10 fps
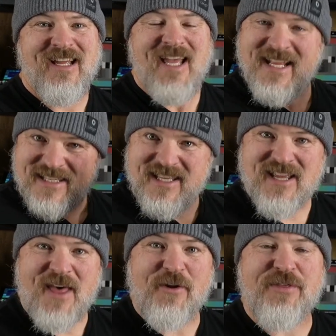It's these
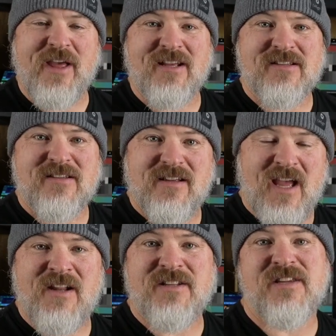other things,
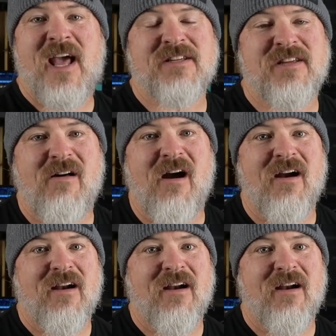and it's an XLR.